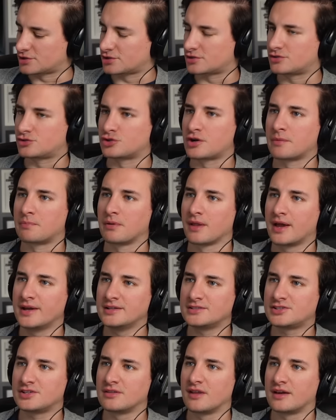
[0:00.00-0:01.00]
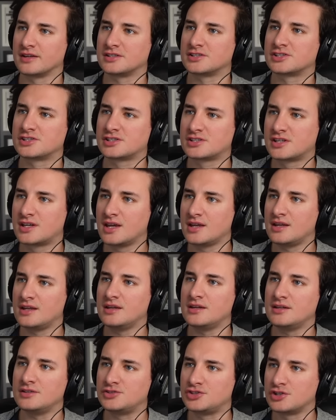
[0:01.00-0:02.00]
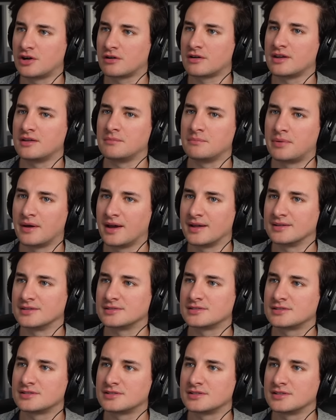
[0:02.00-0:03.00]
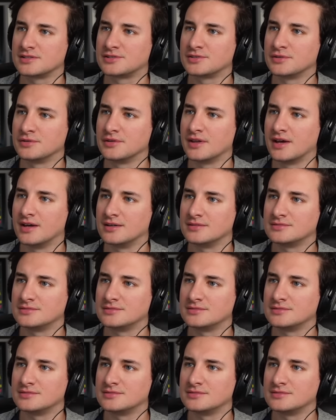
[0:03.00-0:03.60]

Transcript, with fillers: Triple H in like skinny jogging pants. I saw that.